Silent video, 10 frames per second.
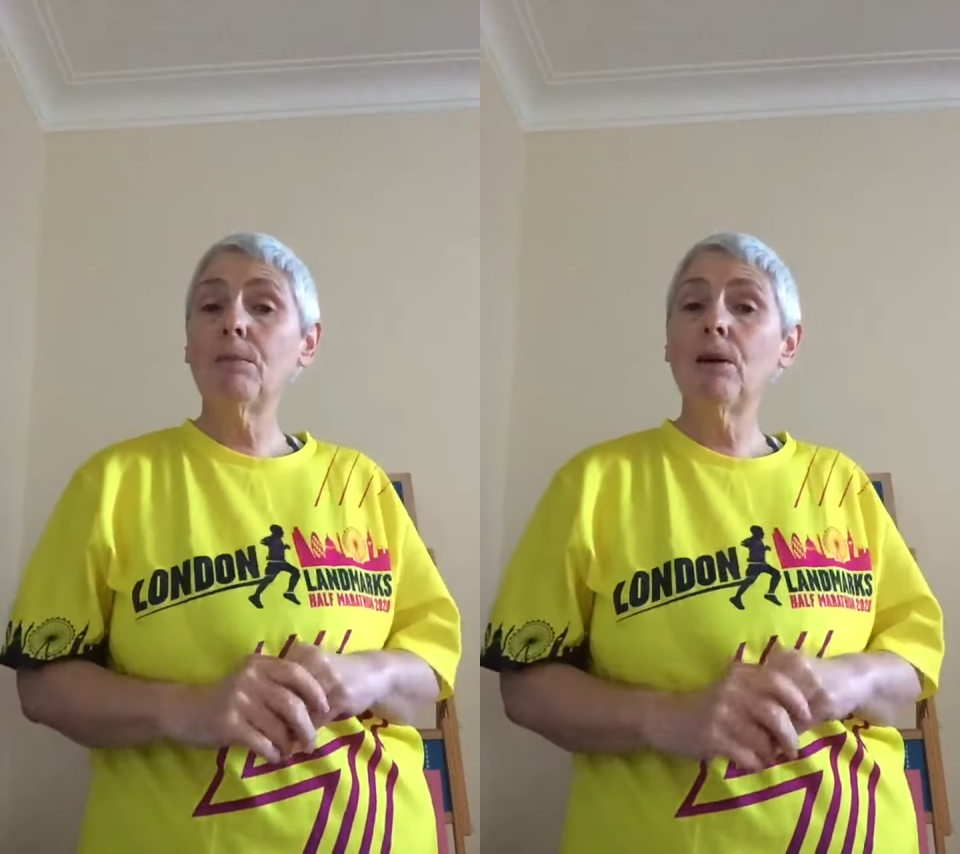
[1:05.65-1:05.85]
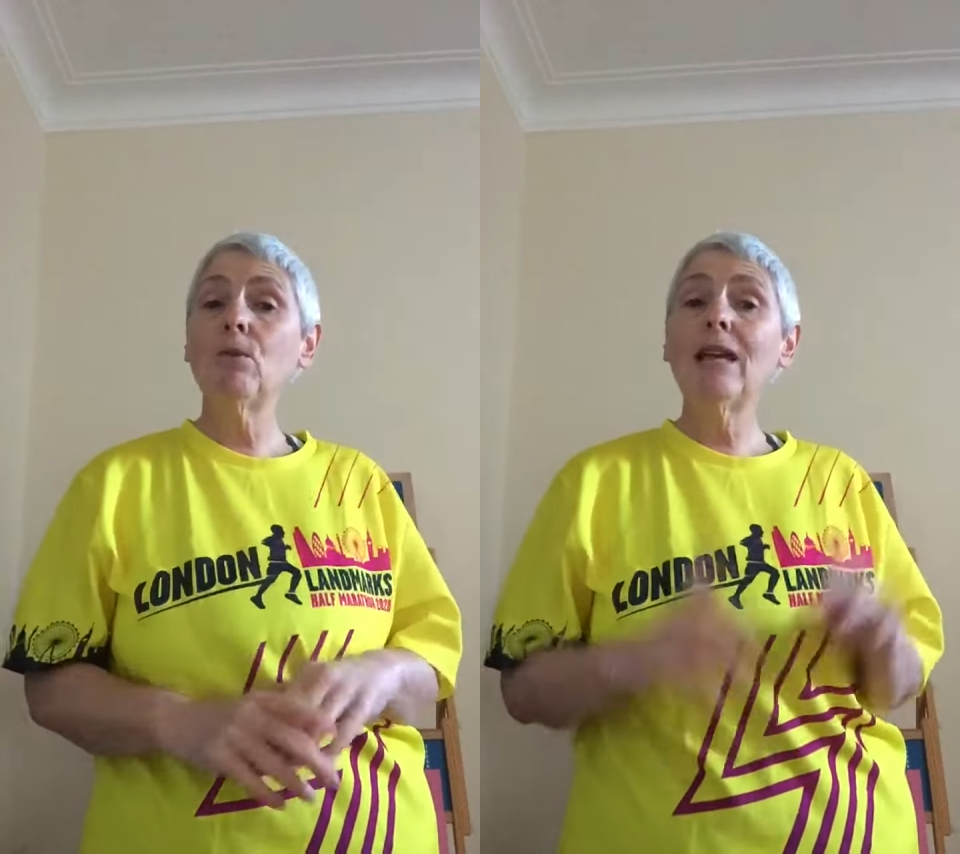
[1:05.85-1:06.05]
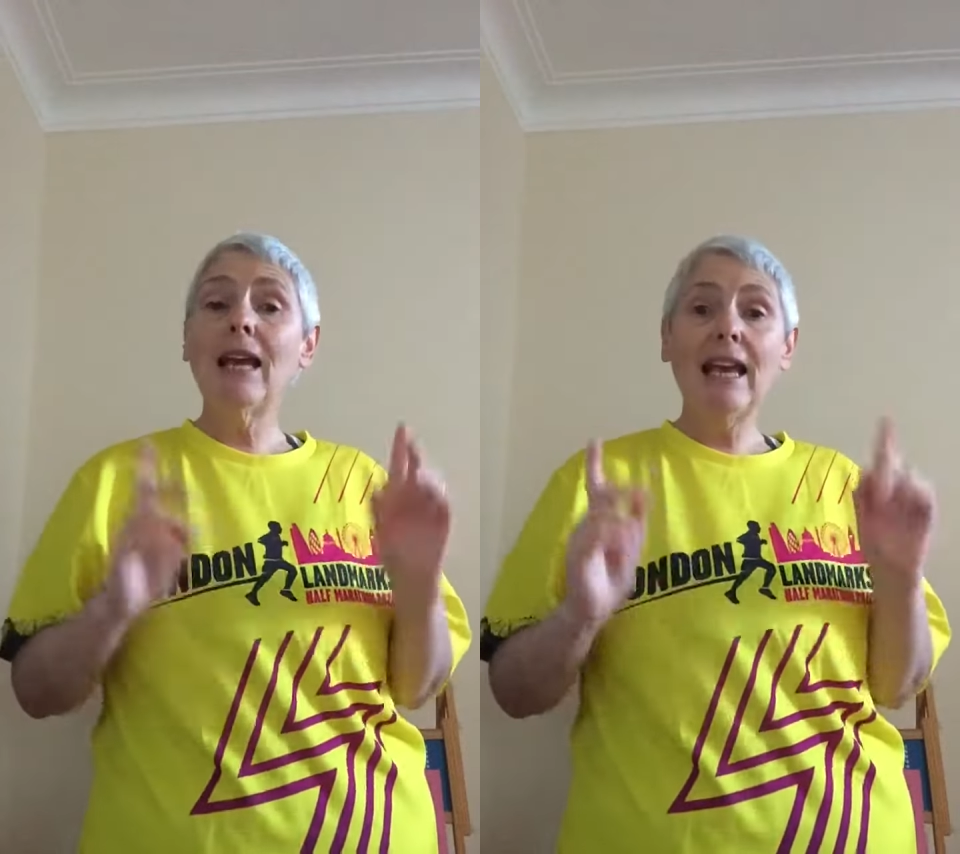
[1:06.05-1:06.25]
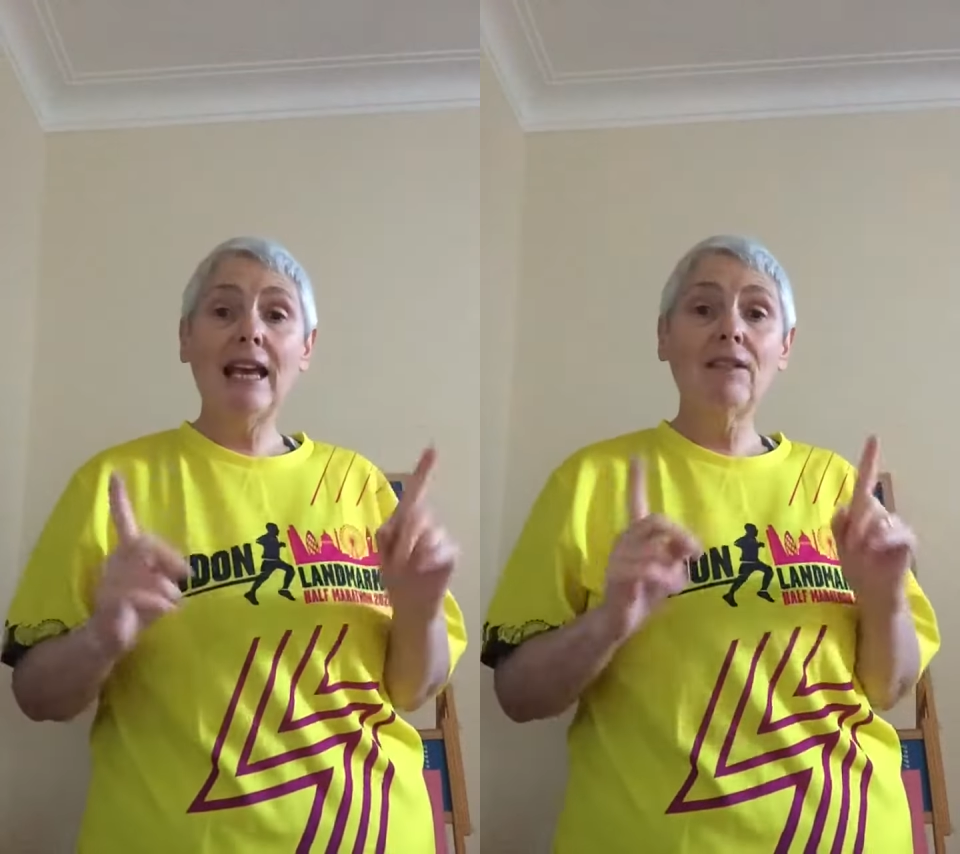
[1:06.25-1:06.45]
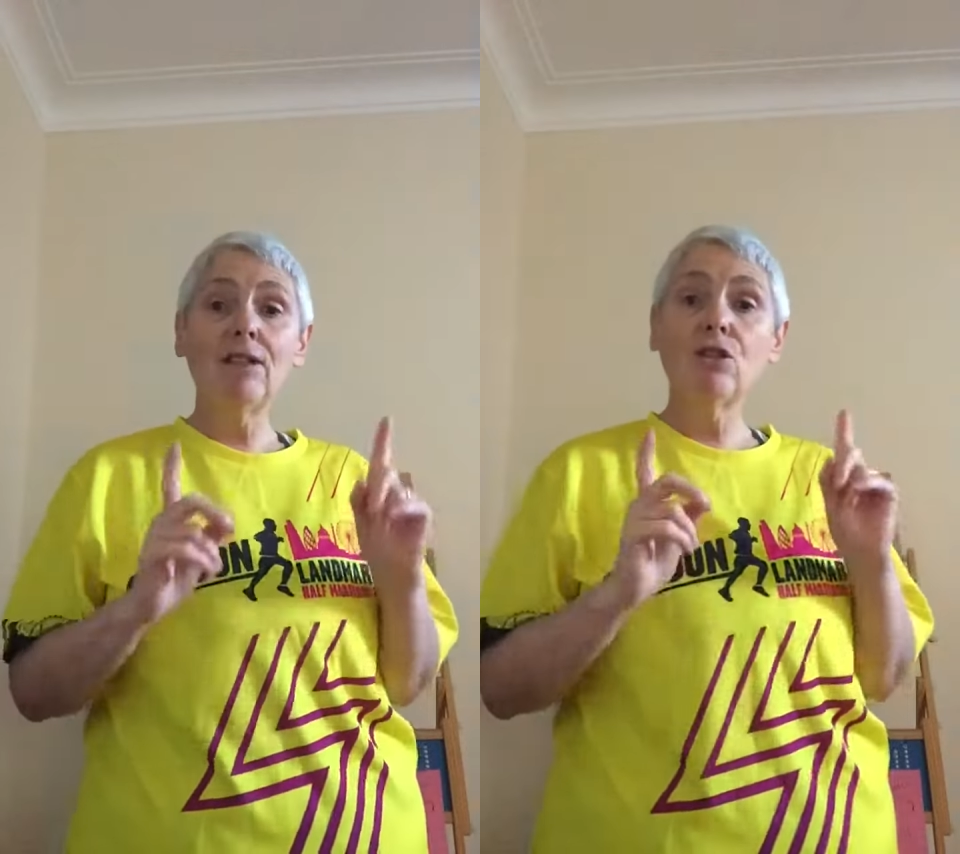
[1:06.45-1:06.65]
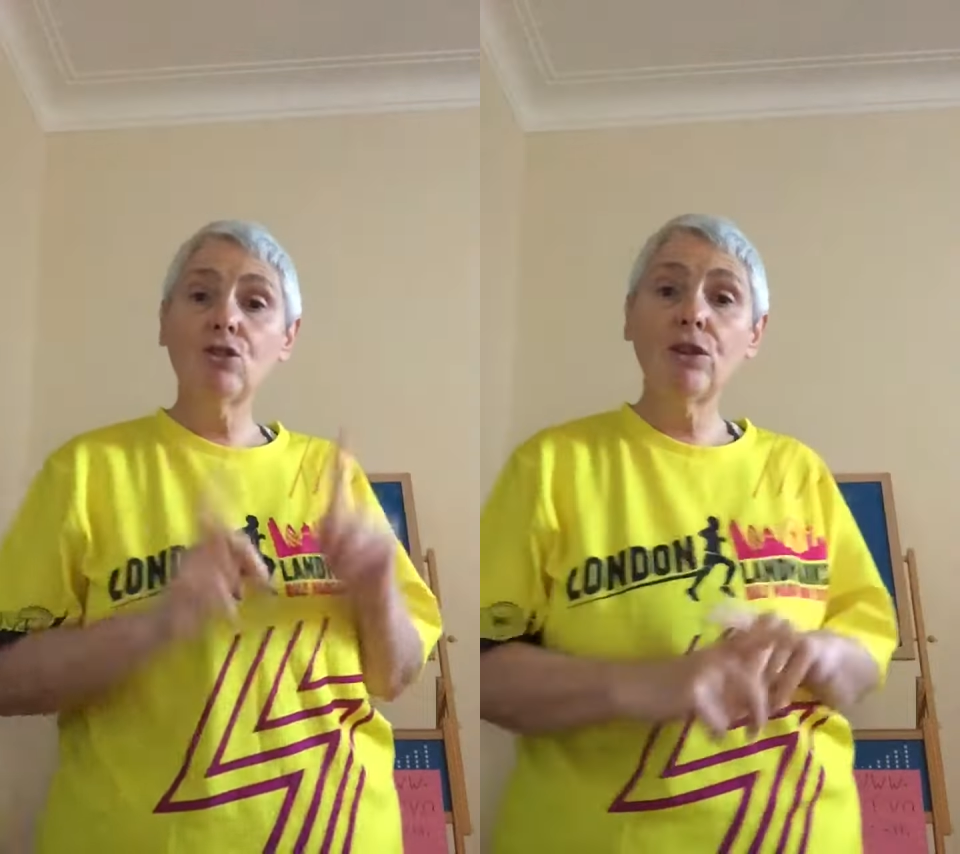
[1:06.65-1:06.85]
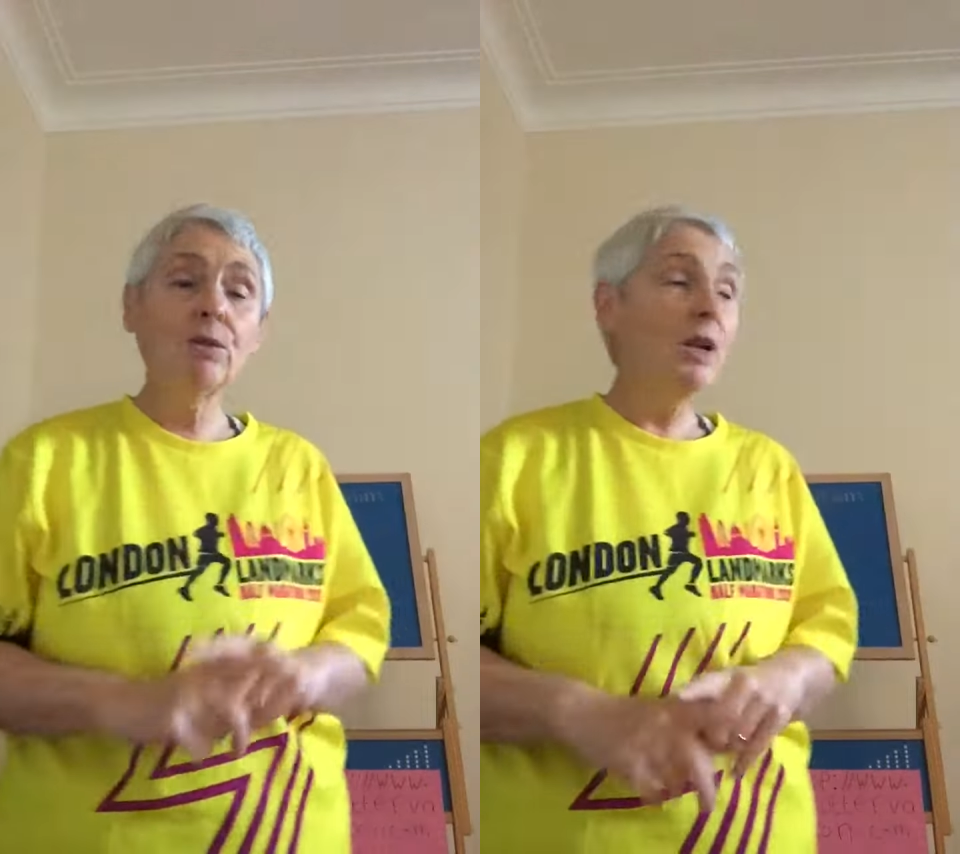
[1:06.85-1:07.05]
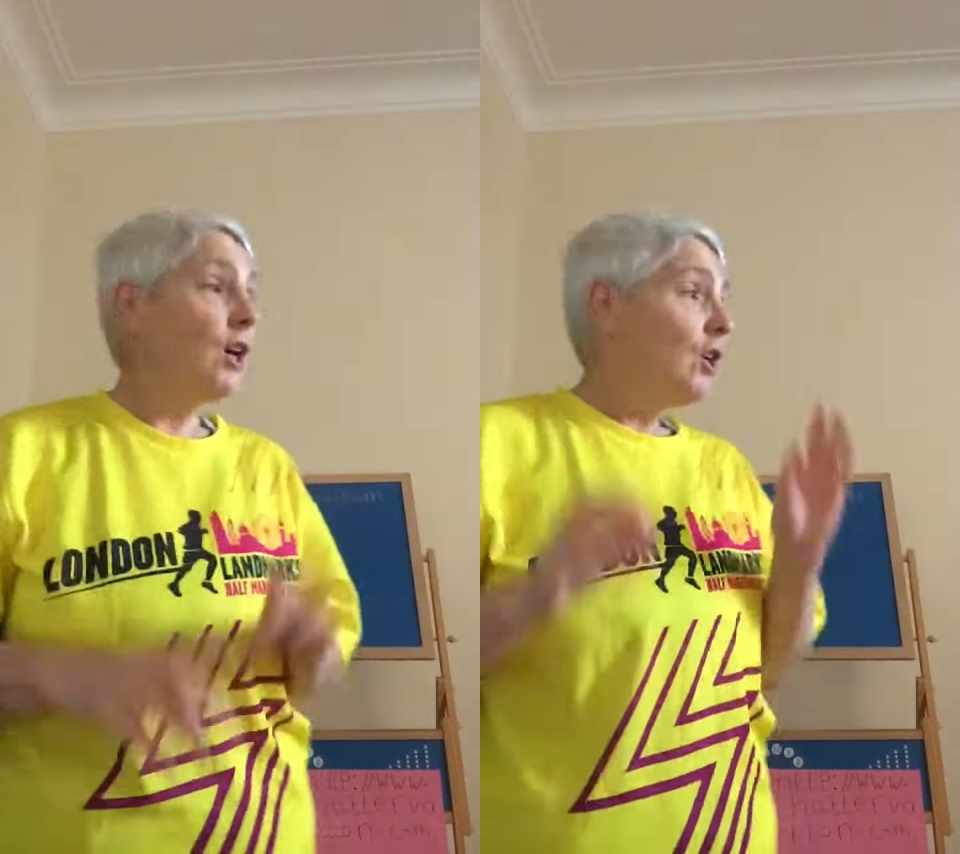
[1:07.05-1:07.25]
Bone here in Troon.